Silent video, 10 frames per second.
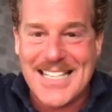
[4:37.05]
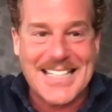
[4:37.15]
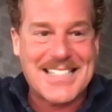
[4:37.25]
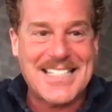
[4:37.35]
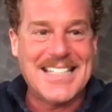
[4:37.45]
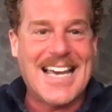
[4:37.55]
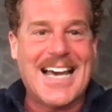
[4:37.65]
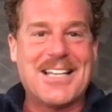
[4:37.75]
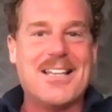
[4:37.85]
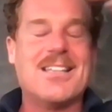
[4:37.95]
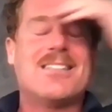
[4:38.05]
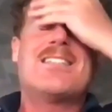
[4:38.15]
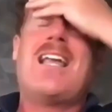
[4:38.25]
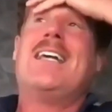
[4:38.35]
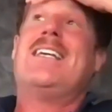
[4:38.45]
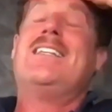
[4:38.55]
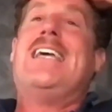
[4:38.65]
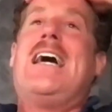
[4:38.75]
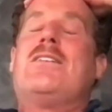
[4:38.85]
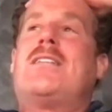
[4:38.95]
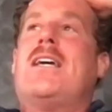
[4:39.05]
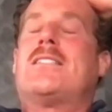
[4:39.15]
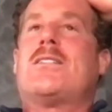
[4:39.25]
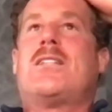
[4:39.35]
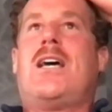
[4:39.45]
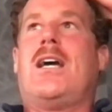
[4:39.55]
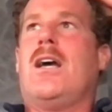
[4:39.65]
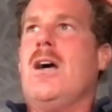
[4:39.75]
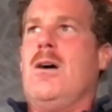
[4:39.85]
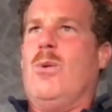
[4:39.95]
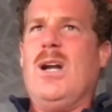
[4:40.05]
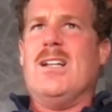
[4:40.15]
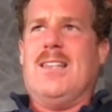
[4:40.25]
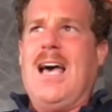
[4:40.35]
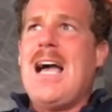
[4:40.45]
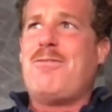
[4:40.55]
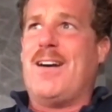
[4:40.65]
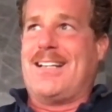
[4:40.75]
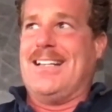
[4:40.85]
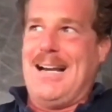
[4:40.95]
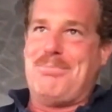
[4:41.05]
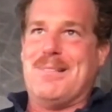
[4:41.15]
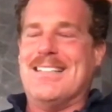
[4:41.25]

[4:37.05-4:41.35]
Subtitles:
It's like in the outtakes. I was like, when did that fucking happen?